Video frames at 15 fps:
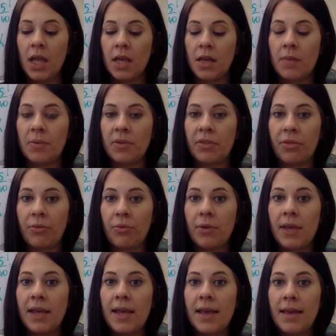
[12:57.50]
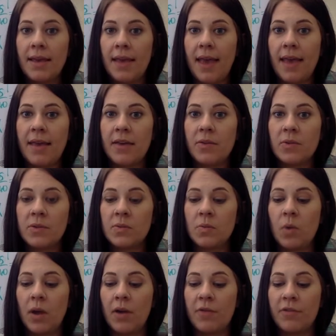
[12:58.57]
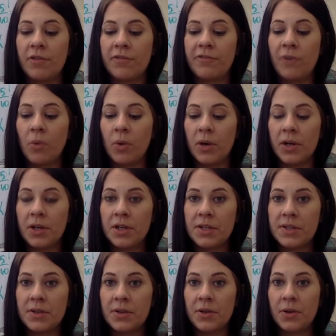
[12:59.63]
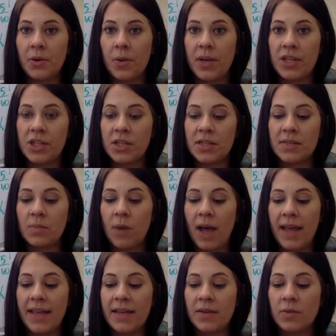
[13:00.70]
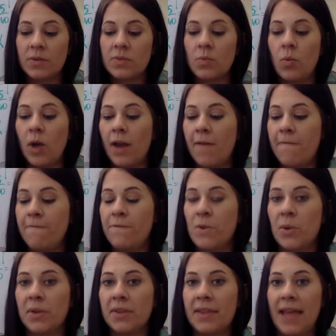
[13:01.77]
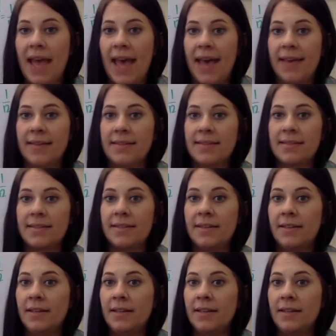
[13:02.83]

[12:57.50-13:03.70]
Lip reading: Number 3, K equals 1 over 4, so your equation is y equals 1/4 x.